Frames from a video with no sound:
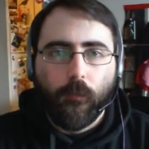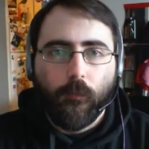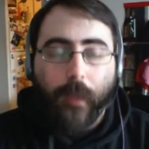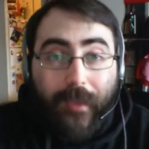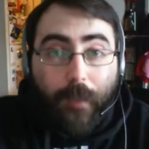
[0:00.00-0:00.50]

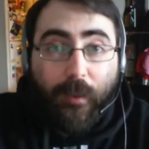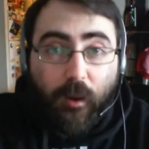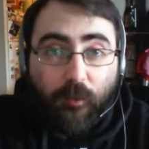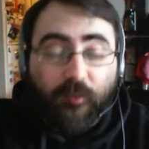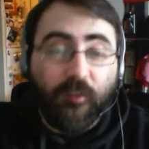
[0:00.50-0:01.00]
Hey
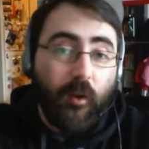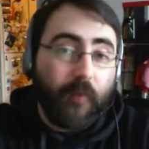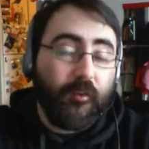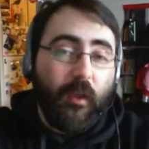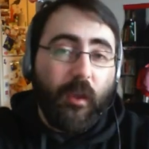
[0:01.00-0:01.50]
GameMakers, it's
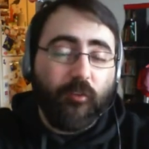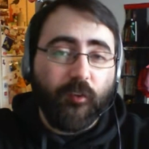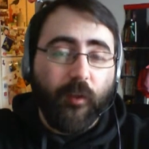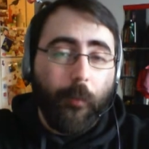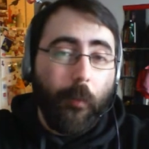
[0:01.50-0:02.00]
Intoxicatious,
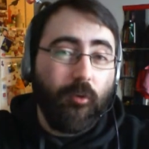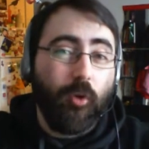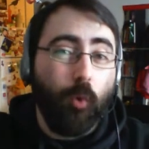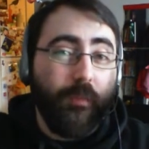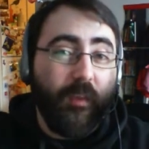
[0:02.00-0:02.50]
and I'm coming to
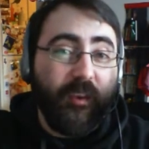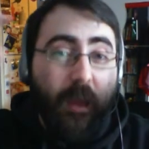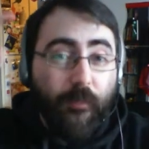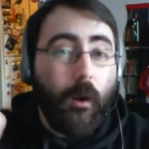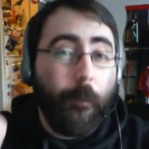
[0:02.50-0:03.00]
you with
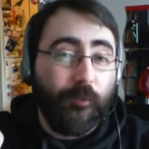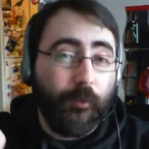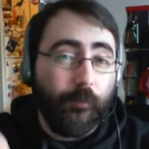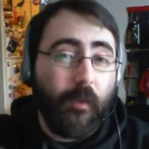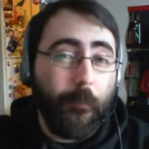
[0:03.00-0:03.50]
another episode
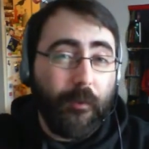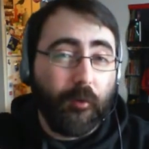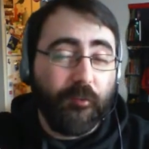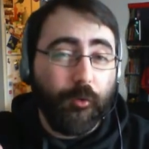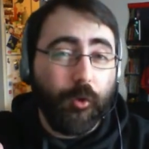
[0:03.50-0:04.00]
of GameMaker
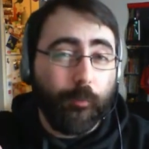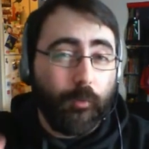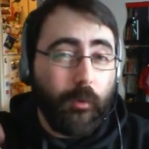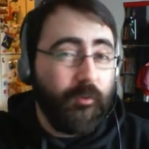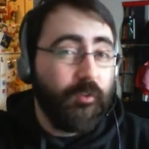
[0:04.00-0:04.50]
Studio
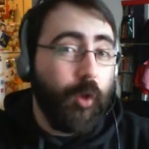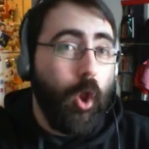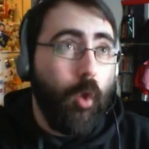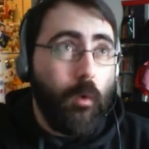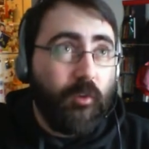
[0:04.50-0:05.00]
Previews,
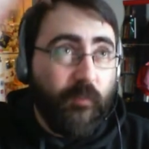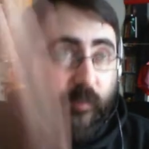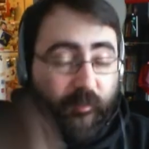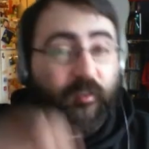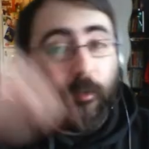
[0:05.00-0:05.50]
which
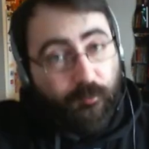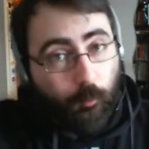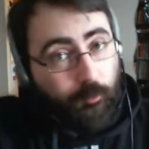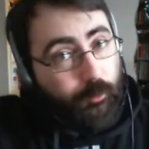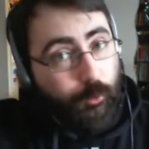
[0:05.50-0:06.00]
this is
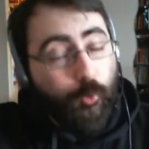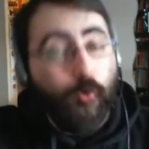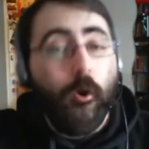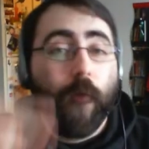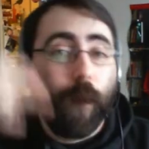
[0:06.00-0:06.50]
episode 2
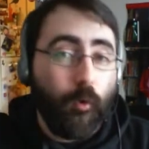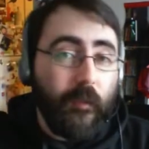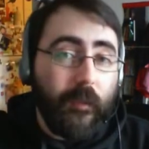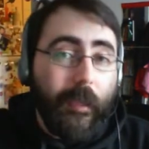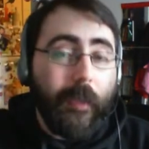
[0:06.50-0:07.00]
for
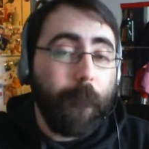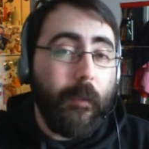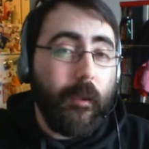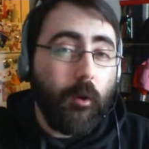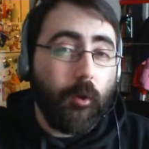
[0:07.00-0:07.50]
the
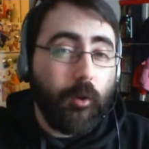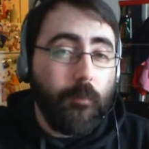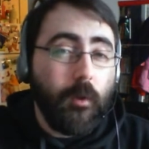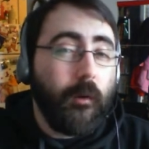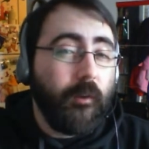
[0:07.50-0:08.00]
GameMaker
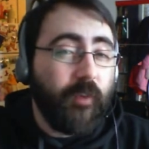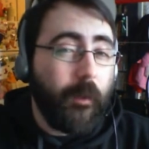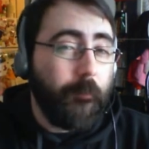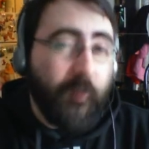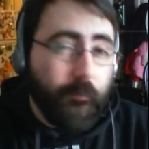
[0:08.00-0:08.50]
Community
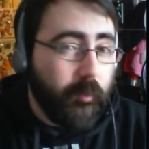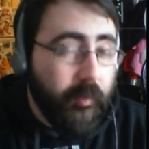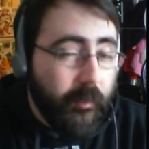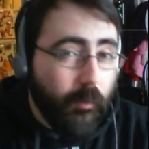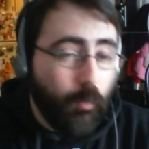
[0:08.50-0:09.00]
Jam
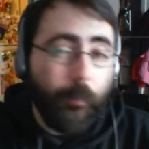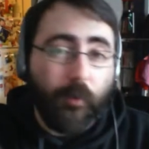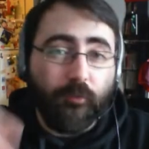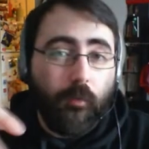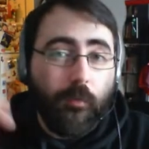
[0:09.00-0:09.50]
17, where I'm going
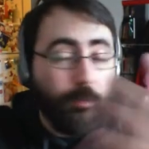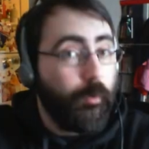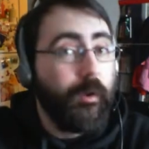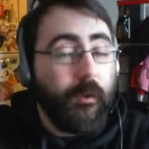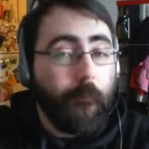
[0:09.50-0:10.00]
to show you
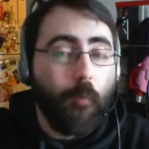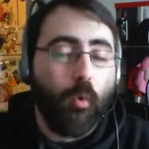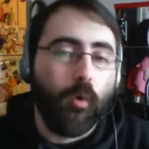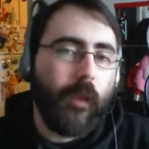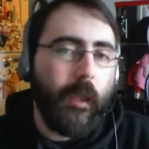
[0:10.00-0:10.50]
3
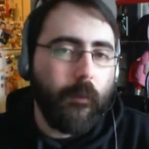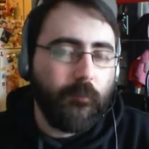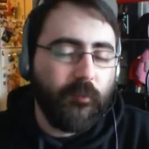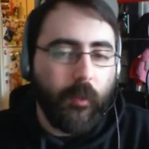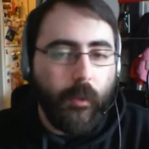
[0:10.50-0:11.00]
more
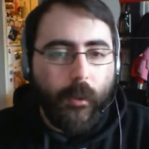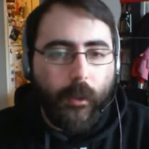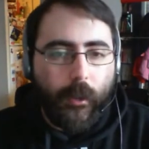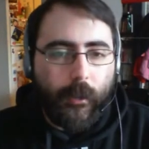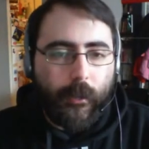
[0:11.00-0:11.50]
games,
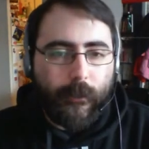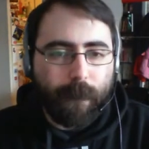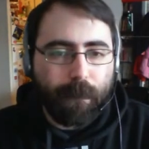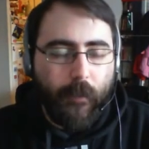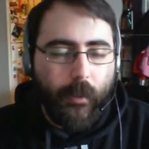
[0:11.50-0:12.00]

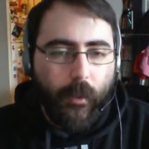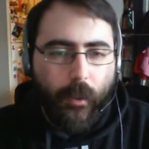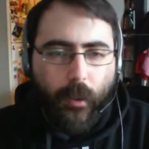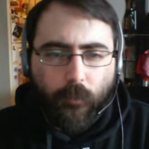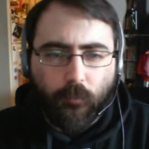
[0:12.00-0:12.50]

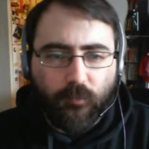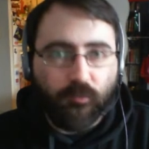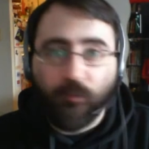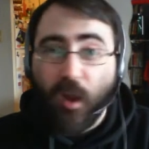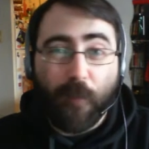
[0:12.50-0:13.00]
and let's
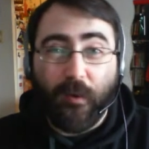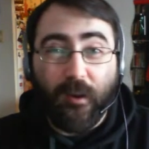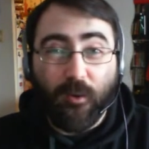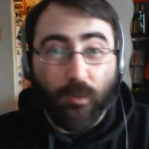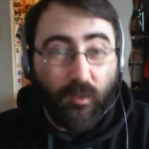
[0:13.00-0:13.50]
just hop right
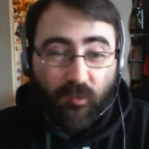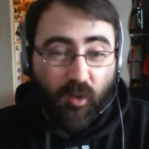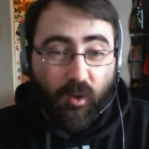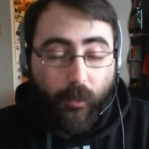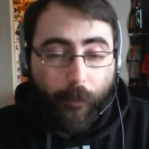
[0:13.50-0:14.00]
into it. Let's
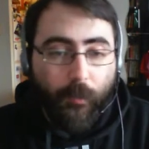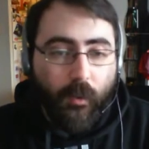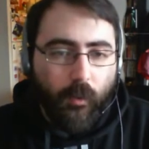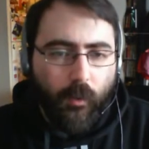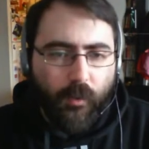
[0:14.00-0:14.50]
start it up.
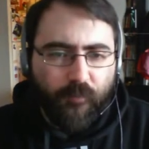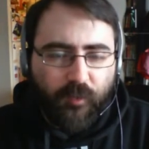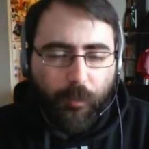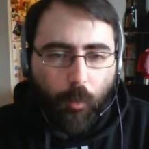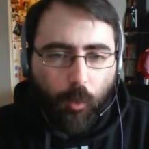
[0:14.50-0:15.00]

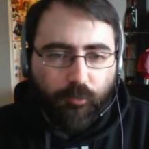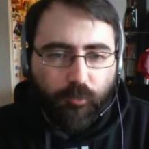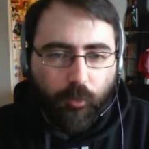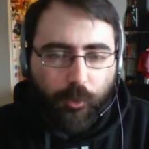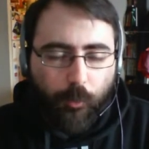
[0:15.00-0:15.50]
First game I want to
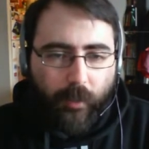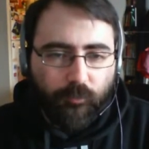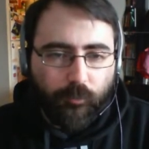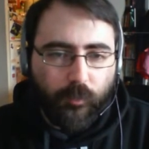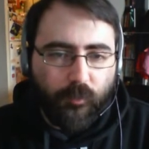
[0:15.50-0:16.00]
show you
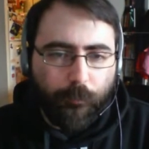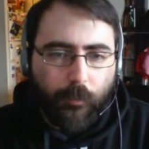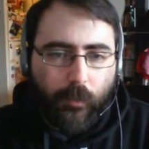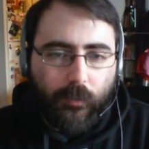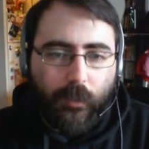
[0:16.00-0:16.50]
actually is
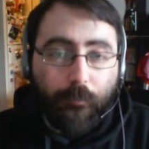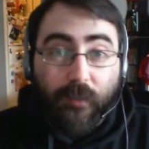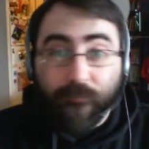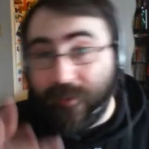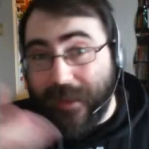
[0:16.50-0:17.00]
by game
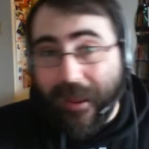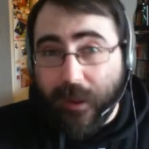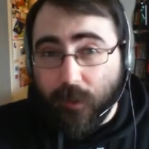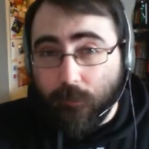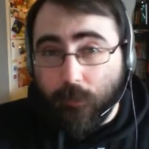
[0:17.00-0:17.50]
dev
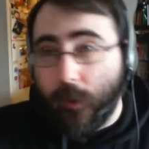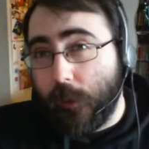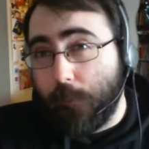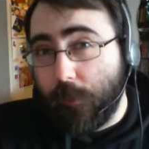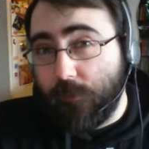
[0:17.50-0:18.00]
Dan.
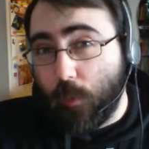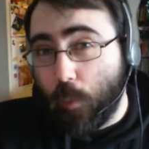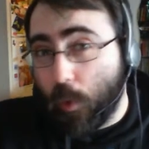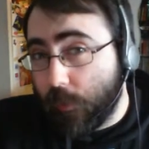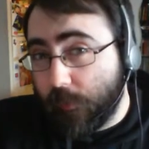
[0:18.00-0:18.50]
I believe he
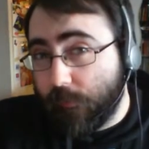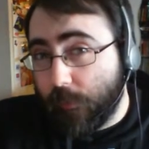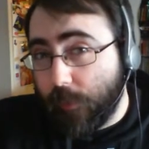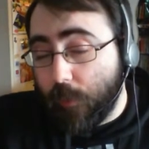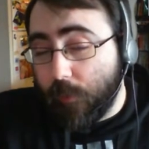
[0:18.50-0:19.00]
works
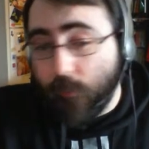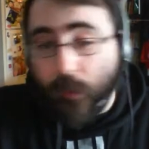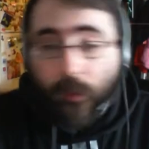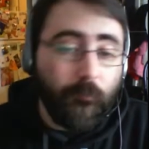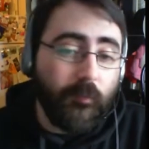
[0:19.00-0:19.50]
for Yo-Yo
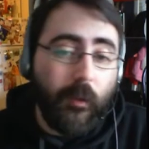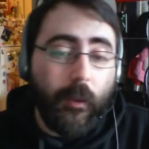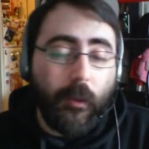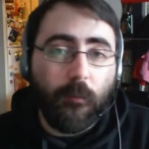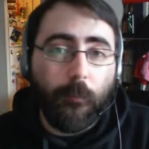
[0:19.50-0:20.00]
Games,
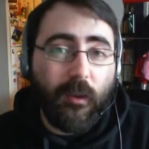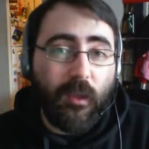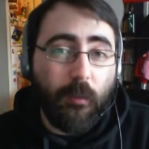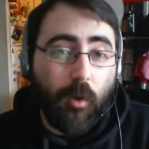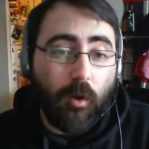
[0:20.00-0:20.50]
and he made a
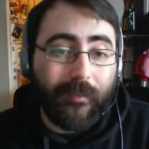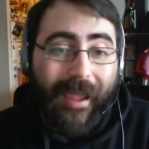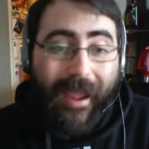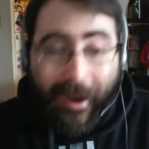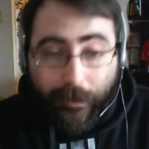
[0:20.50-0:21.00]
game called
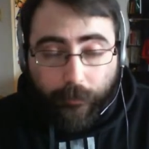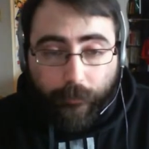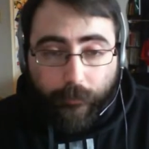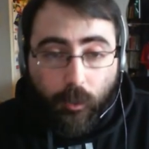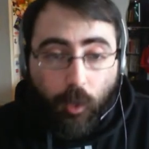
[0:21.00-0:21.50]

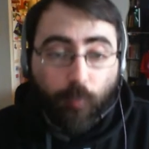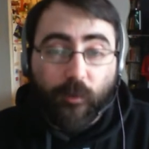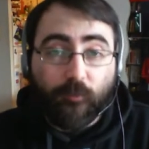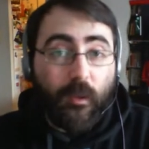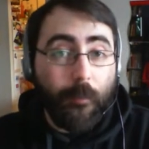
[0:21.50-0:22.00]
Hannah, which
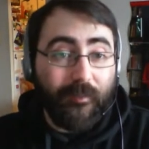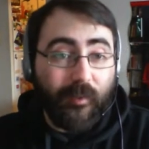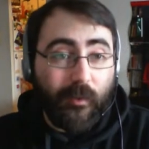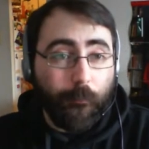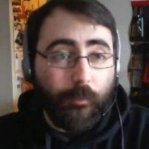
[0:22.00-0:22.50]
actually came in
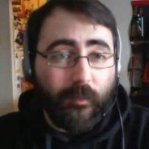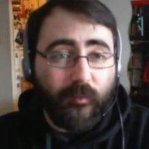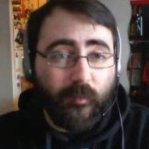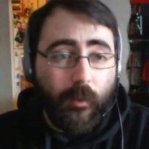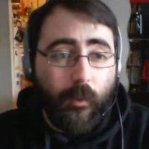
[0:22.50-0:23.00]
second
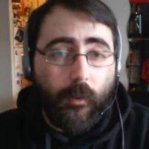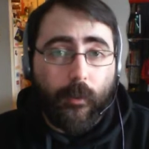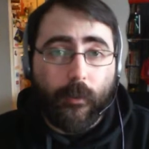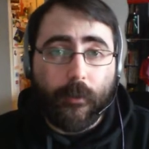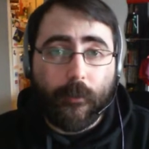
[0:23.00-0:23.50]
place,
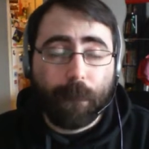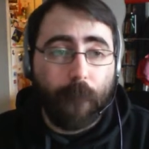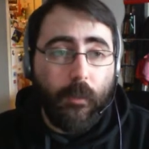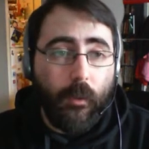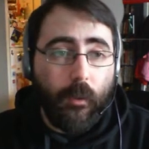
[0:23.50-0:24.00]
and
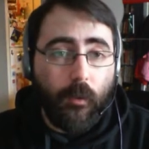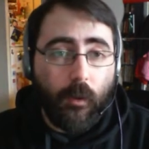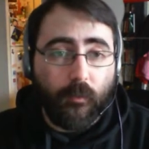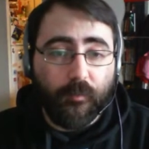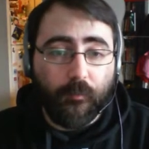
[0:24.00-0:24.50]

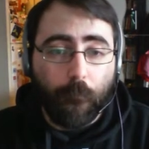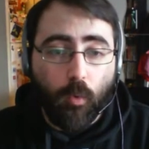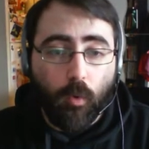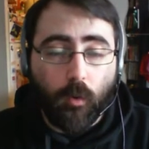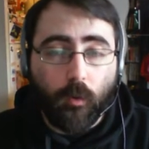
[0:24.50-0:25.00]
got some
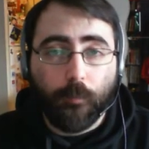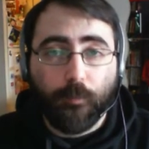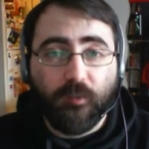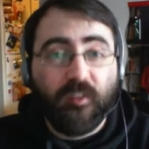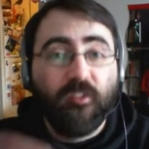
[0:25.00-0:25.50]
more
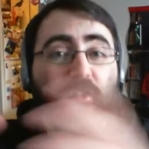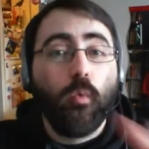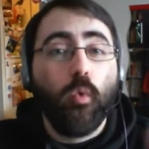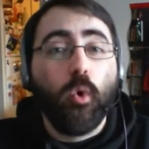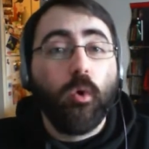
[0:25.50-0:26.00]
prestigious
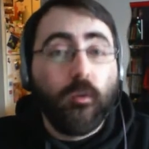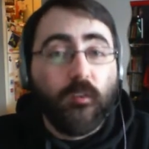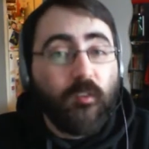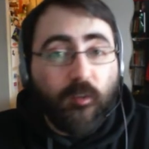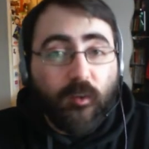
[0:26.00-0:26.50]

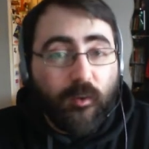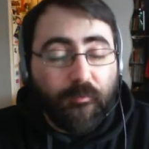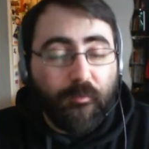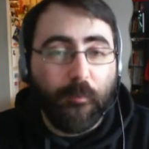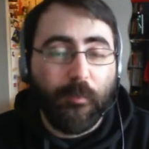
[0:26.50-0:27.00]
awards
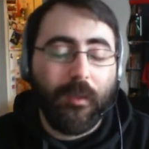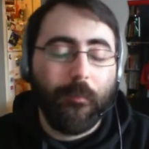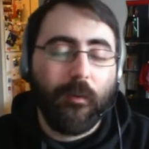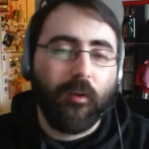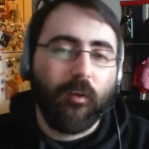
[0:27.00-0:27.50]
from the
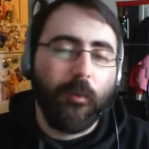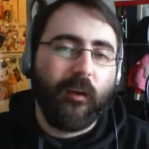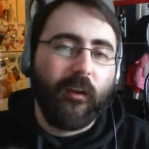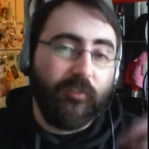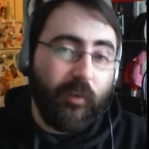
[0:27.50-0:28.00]
GameMaker
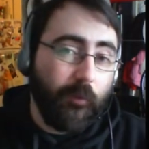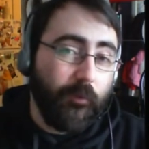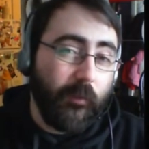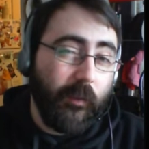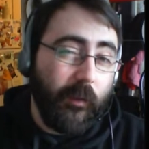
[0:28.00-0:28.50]
community. Check out
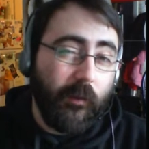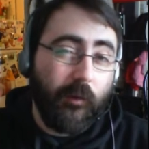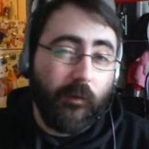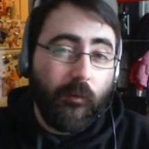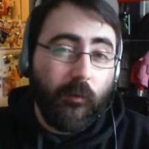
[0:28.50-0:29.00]
the
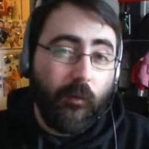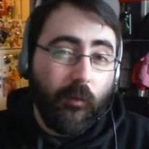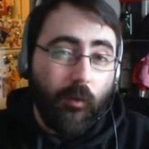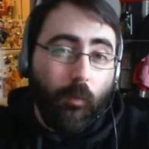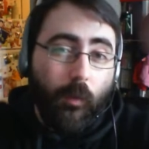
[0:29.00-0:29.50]
link
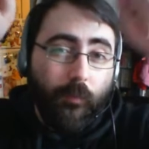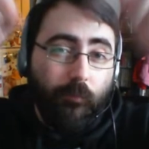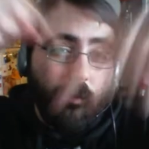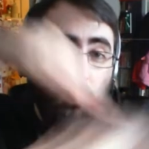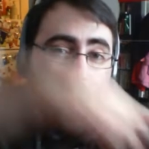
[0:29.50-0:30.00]
around the
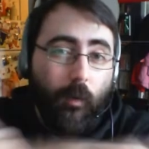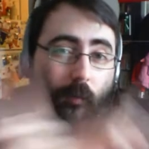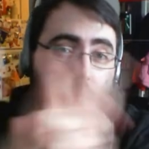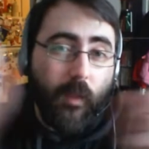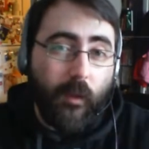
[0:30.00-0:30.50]
video,
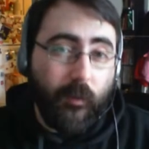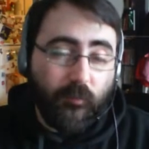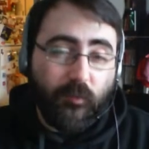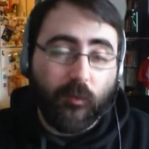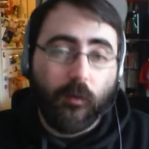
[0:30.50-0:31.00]
wherever that
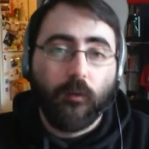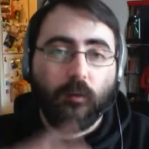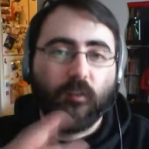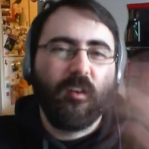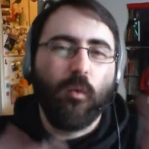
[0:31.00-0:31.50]
is, to
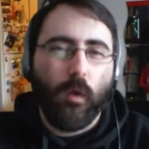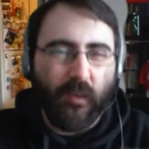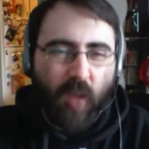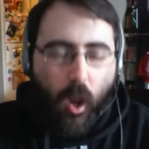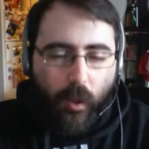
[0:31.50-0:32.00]
see what
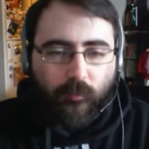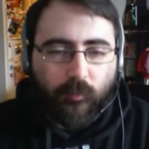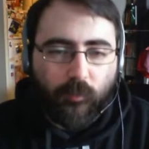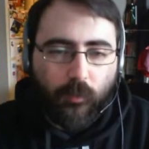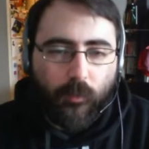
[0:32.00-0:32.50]
he got.